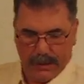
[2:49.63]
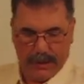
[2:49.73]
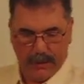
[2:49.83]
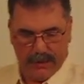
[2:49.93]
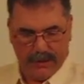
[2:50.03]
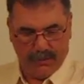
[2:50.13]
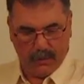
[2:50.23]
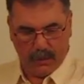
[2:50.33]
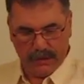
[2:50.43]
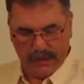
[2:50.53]
M D
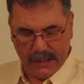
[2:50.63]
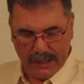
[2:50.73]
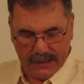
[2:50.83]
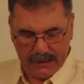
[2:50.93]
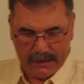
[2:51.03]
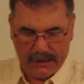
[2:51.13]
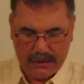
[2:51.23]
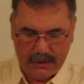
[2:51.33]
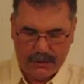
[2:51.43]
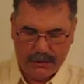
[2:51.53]
four size,
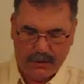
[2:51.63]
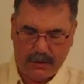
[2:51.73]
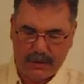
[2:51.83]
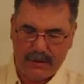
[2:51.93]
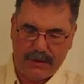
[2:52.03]
you'll notice